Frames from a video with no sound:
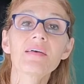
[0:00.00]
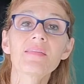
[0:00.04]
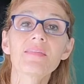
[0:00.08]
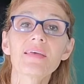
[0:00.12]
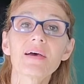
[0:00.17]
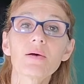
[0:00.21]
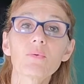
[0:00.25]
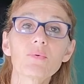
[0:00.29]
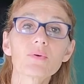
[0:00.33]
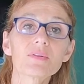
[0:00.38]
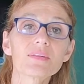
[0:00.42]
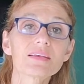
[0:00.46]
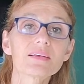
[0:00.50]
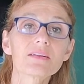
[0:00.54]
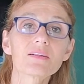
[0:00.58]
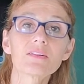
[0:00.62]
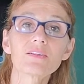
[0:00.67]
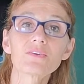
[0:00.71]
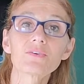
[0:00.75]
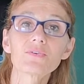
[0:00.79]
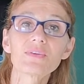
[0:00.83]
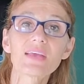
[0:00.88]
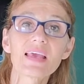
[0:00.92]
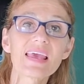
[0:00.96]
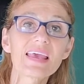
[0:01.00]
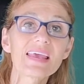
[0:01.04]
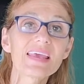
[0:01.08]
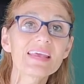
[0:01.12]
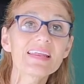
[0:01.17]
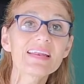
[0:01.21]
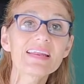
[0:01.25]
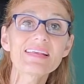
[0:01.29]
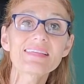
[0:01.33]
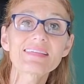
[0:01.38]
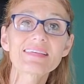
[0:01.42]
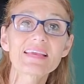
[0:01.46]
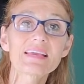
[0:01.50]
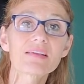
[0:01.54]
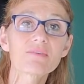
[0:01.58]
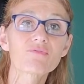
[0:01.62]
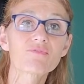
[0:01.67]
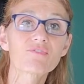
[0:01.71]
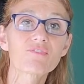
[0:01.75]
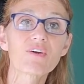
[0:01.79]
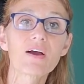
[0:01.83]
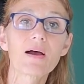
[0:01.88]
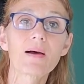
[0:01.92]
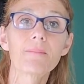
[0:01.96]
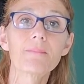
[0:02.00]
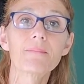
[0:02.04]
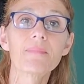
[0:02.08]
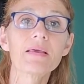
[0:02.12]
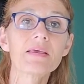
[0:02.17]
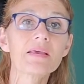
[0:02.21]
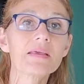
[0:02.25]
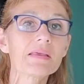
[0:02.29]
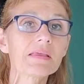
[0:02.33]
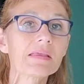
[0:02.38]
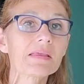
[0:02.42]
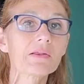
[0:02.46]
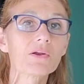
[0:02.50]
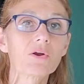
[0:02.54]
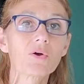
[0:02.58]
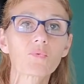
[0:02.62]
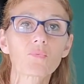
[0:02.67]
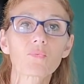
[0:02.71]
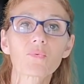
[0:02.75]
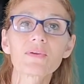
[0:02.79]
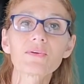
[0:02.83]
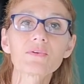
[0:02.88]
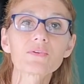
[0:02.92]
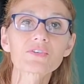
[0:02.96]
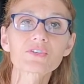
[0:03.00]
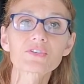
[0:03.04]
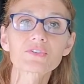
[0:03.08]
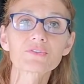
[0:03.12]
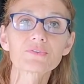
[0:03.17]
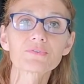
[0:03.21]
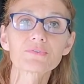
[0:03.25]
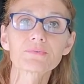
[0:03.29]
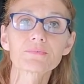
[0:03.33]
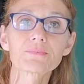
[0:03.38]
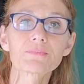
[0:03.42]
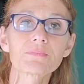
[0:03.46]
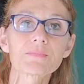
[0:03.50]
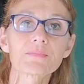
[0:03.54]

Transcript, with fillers: that will include anything from, you know, realtor